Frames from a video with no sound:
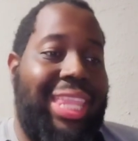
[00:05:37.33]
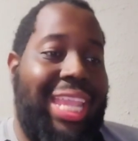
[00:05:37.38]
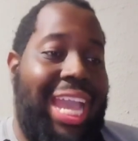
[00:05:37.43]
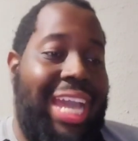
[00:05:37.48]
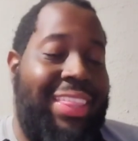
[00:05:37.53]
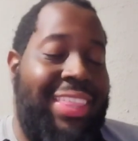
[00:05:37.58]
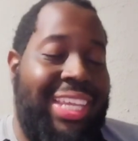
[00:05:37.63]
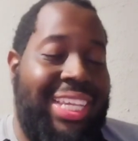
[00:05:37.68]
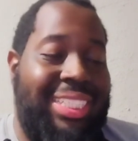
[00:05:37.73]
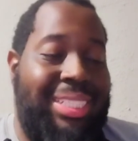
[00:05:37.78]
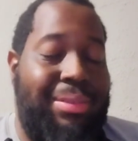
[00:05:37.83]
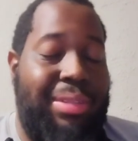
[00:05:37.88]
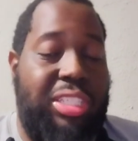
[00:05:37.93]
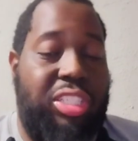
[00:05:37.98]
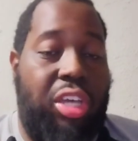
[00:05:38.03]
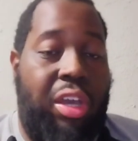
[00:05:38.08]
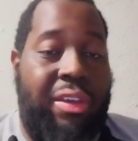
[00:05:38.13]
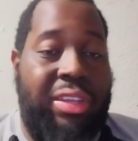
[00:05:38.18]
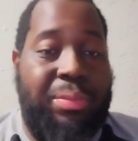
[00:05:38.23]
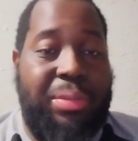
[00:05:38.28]
I think it's something
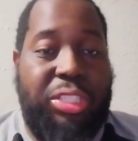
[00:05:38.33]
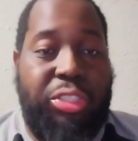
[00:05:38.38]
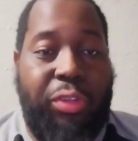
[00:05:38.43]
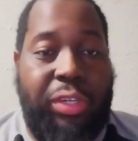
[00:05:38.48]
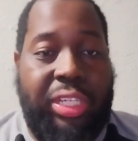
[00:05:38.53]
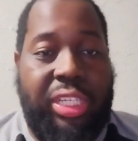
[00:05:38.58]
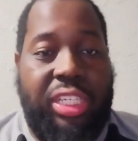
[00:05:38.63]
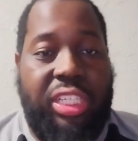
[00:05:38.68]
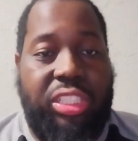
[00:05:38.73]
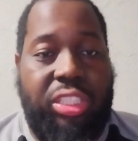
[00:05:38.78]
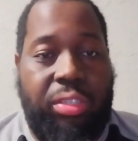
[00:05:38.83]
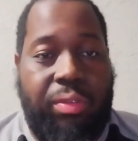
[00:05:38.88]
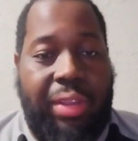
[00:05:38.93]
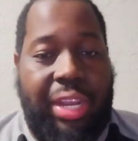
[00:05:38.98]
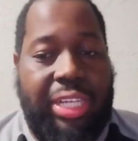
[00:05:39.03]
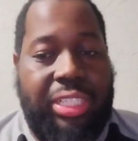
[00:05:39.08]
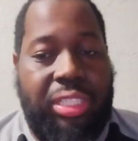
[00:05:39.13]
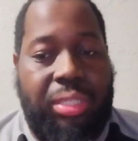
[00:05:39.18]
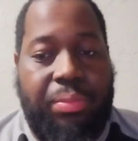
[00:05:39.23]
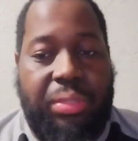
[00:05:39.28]
that's always been trending in this
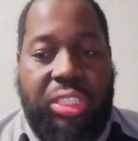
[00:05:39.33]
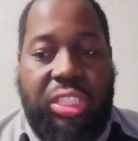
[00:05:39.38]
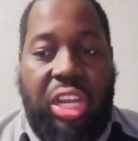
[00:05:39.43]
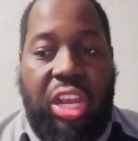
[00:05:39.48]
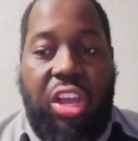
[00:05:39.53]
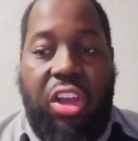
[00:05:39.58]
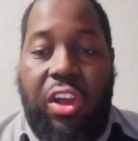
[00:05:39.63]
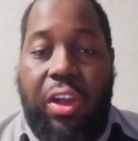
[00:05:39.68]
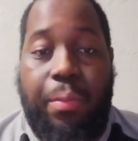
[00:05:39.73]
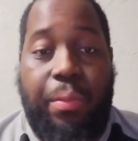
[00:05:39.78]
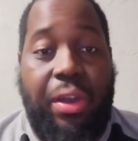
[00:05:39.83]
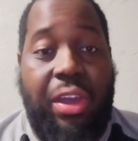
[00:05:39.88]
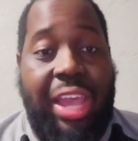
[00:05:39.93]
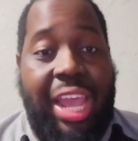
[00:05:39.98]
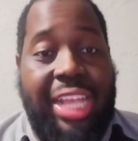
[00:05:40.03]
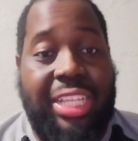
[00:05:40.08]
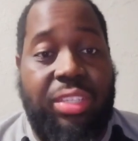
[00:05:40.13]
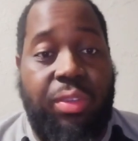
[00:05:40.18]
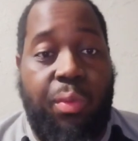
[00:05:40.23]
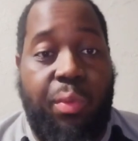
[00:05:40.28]
direction, but John Harbaugh
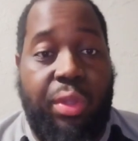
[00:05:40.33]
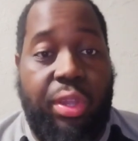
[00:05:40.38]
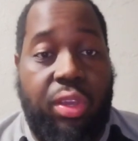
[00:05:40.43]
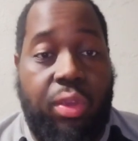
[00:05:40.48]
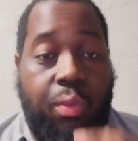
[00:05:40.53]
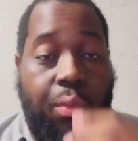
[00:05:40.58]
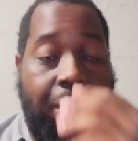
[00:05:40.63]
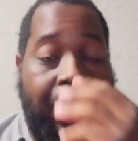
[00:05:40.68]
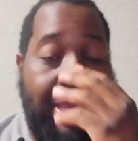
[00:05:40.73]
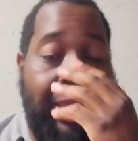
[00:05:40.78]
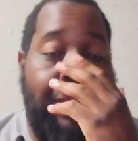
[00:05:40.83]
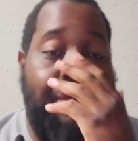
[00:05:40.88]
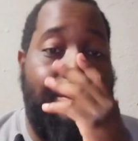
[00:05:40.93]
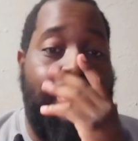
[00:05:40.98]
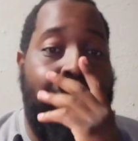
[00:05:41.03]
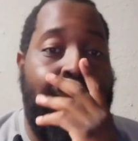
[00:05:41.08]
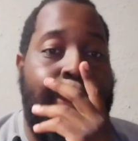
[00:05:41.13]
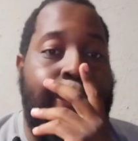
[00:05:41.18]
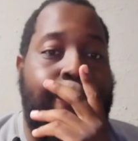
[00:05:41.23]
has a weird way of